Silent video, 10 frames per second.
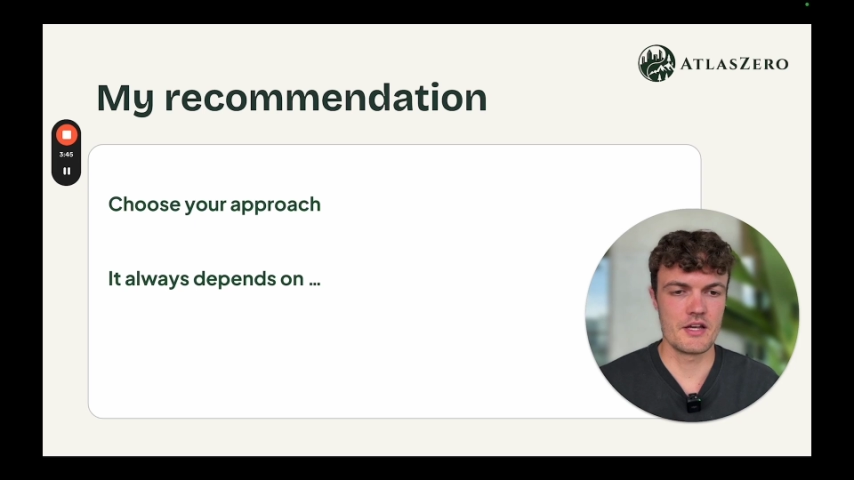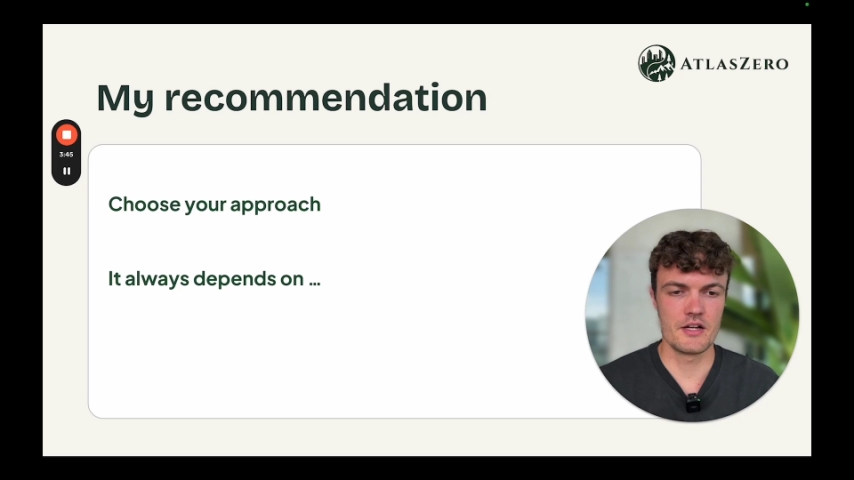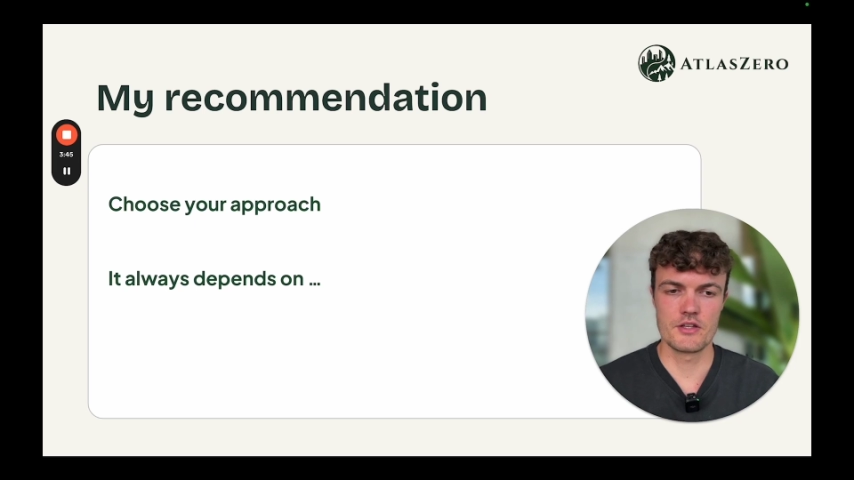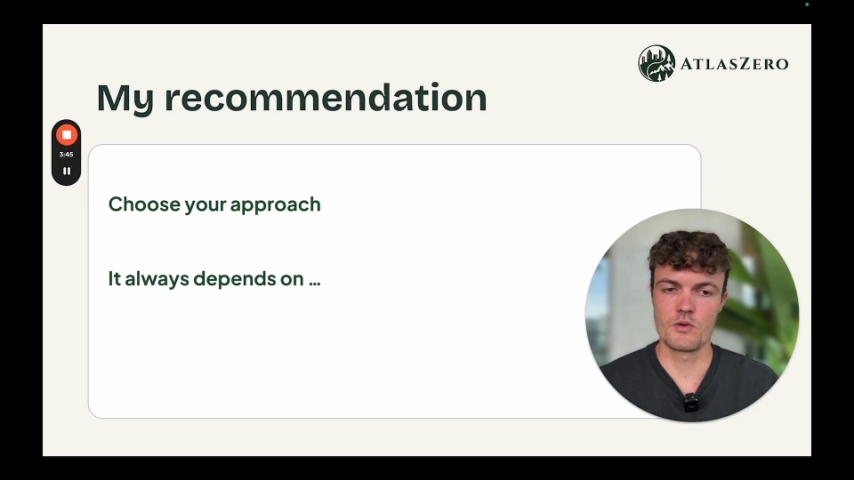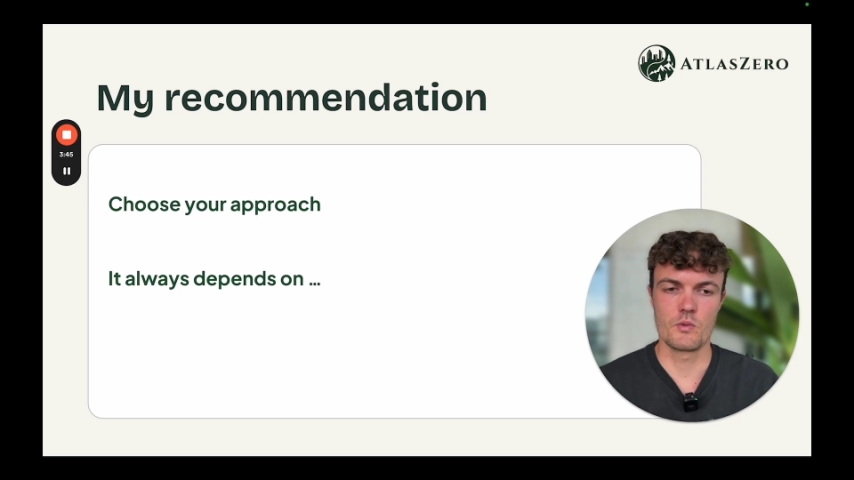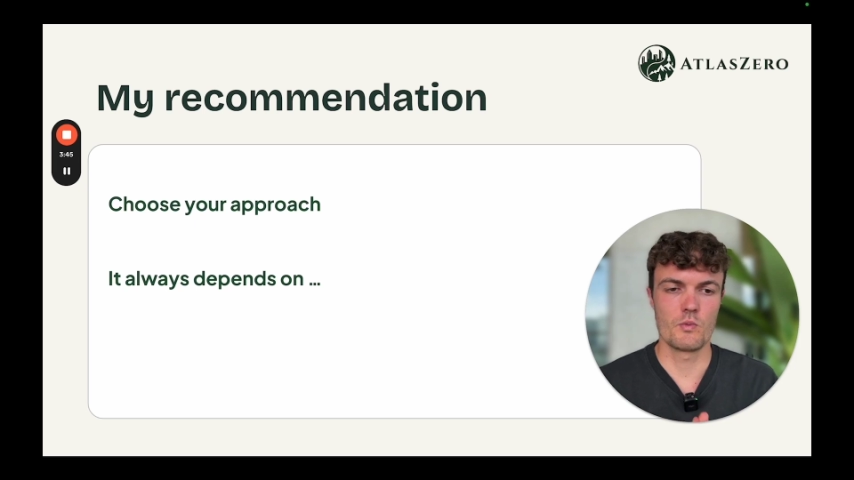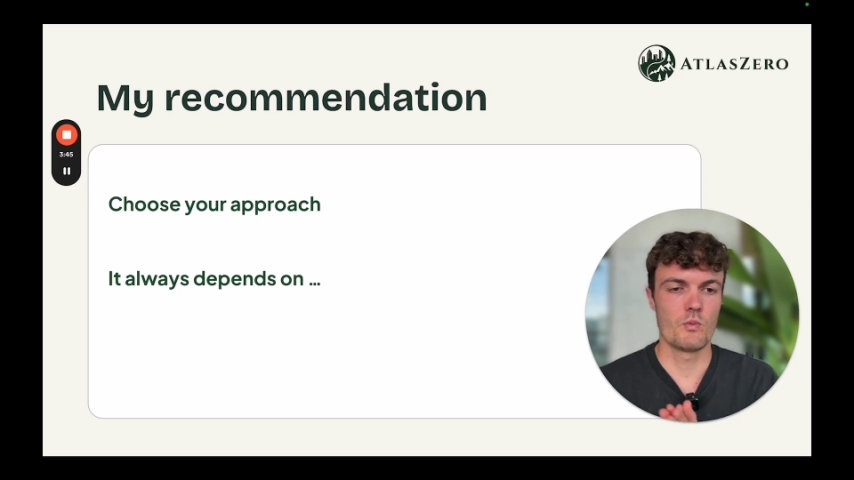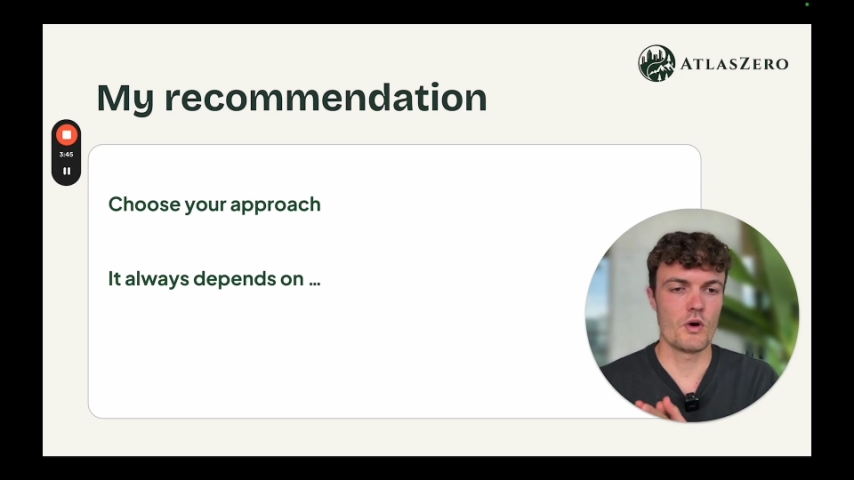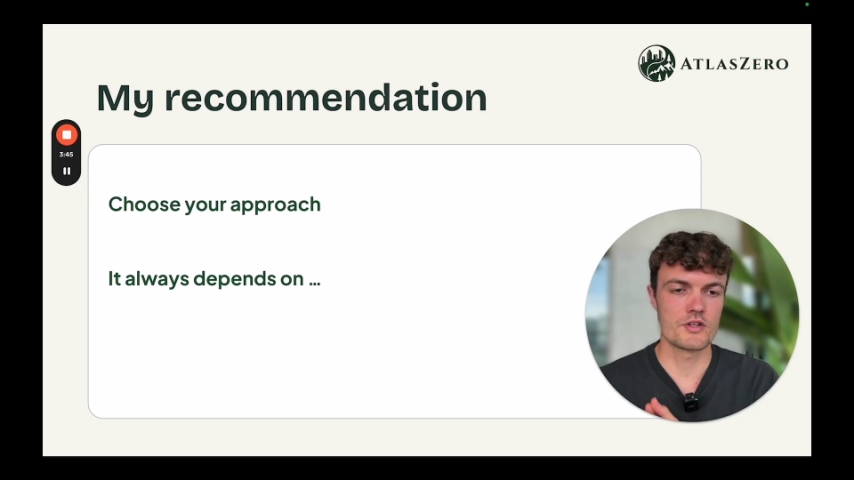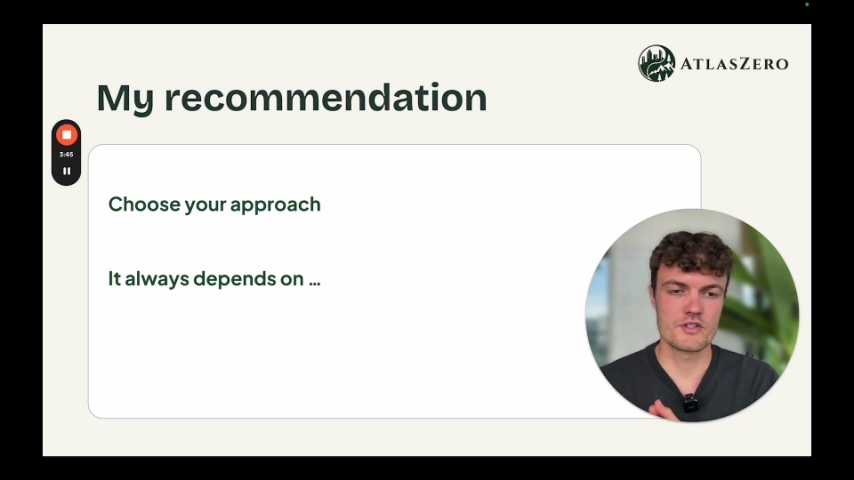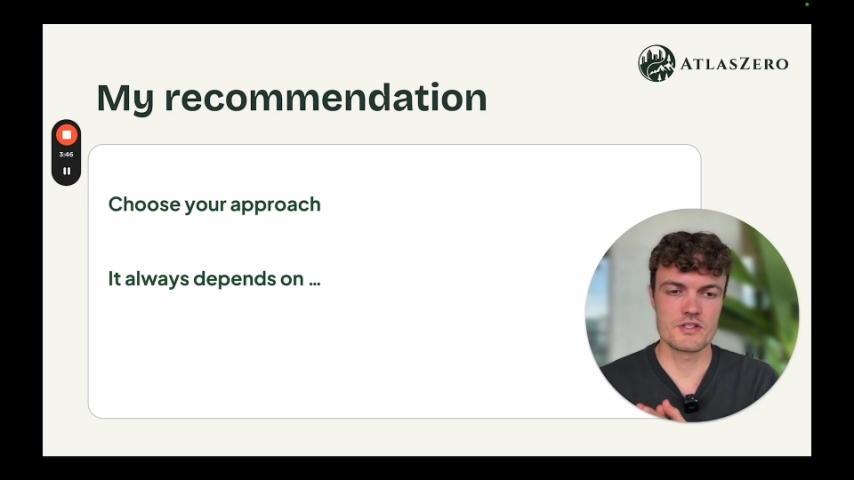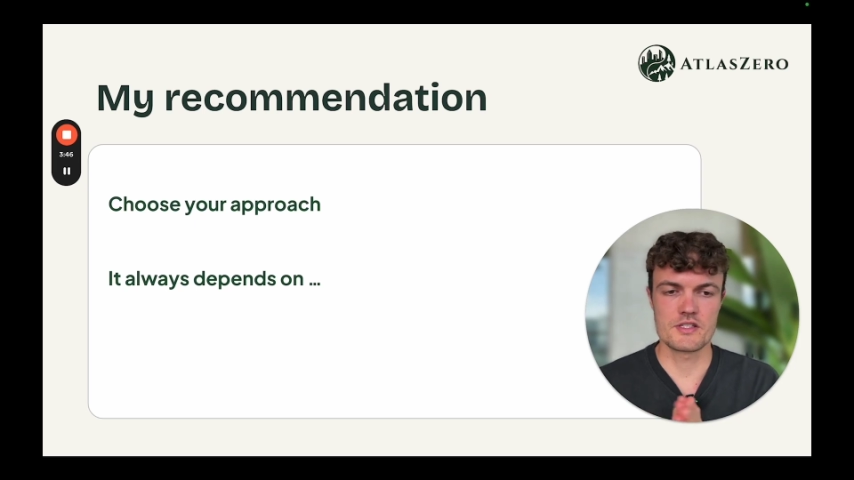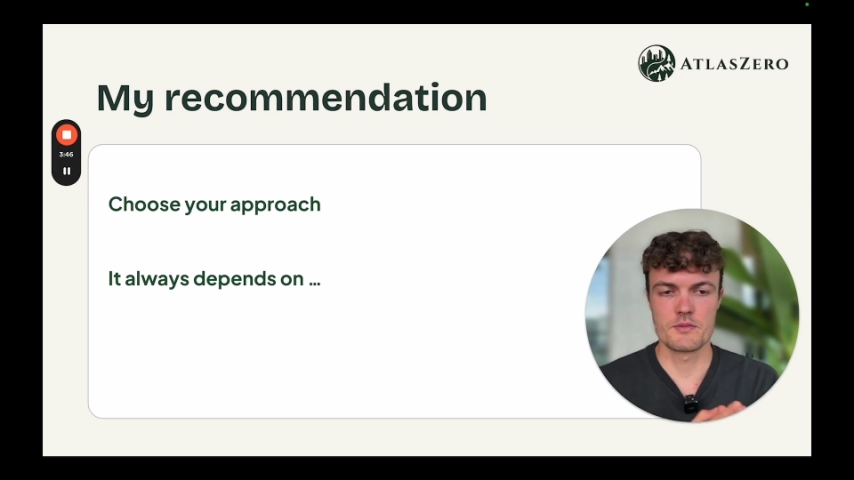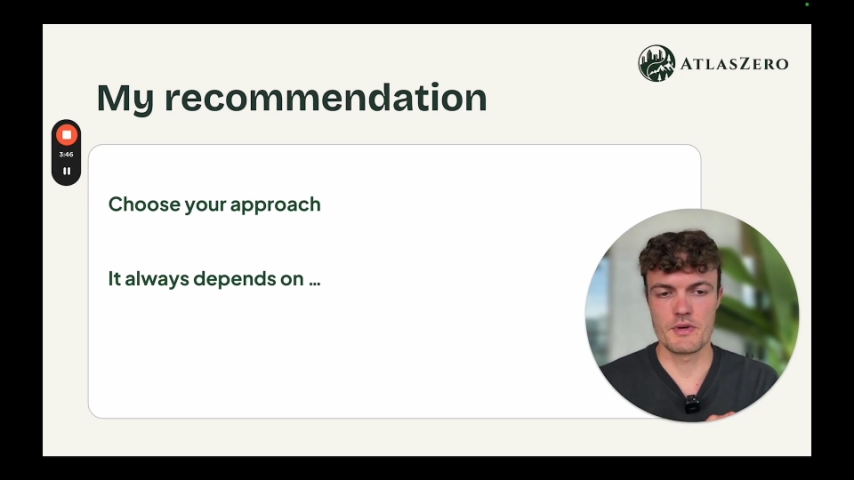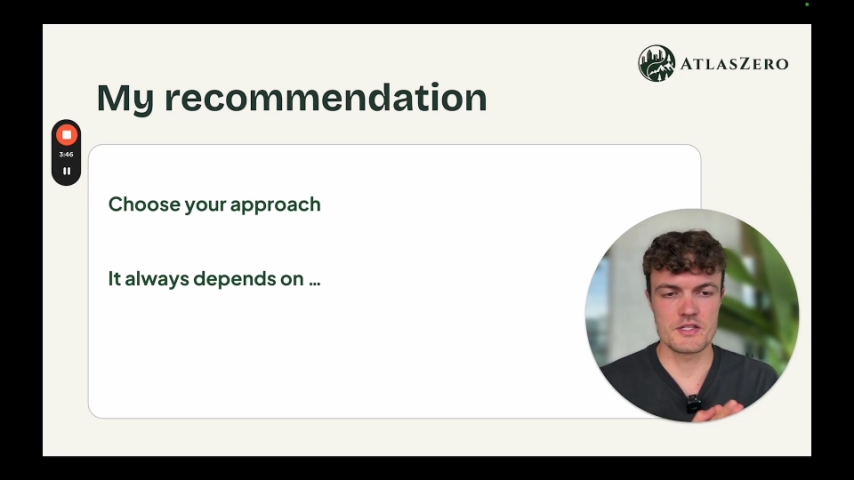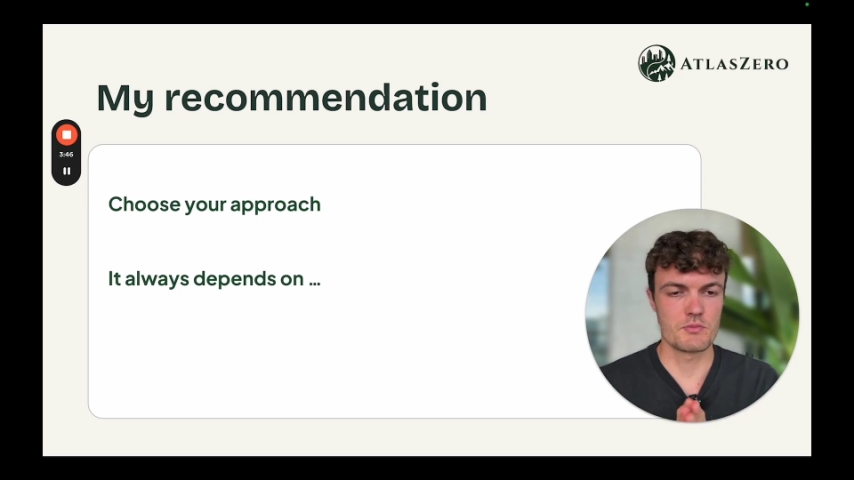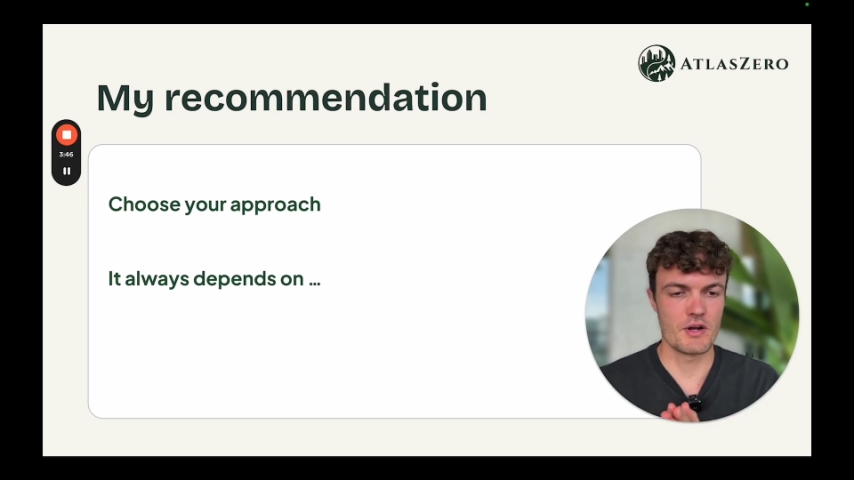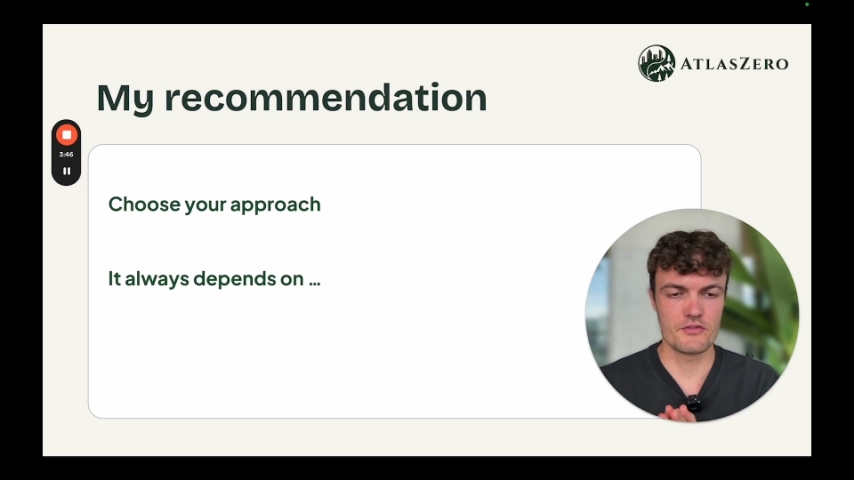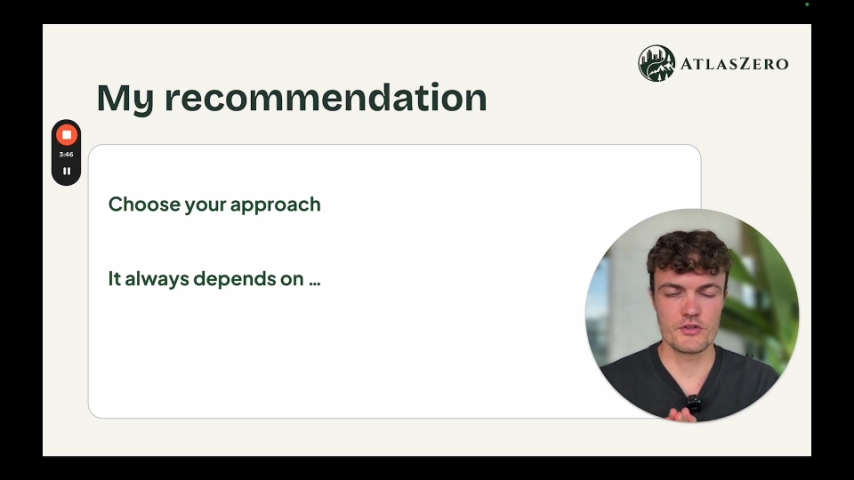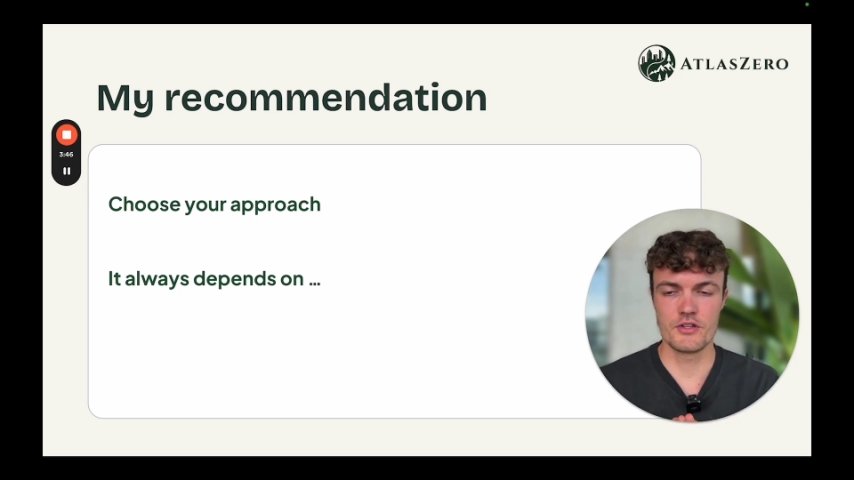you what is the best way
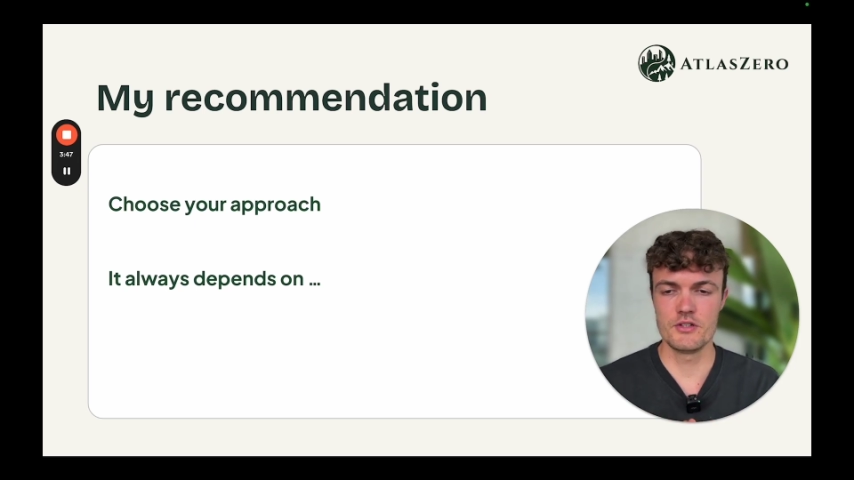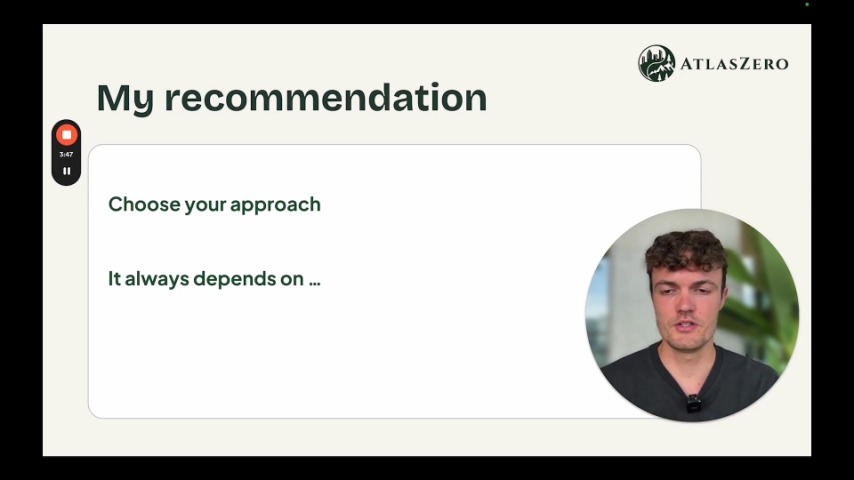for you.